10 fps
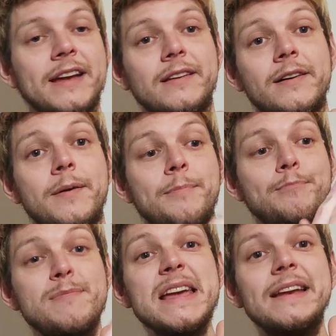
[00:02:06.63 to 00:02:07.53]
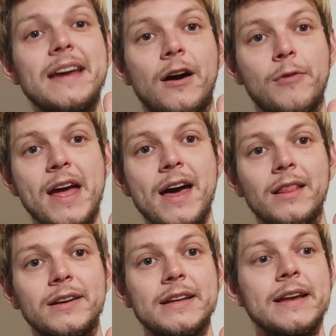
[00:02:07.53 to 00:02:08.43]
like a media
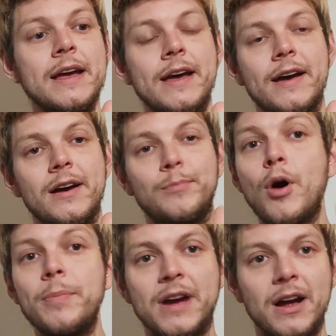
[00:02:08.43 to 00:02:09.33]
reality, pop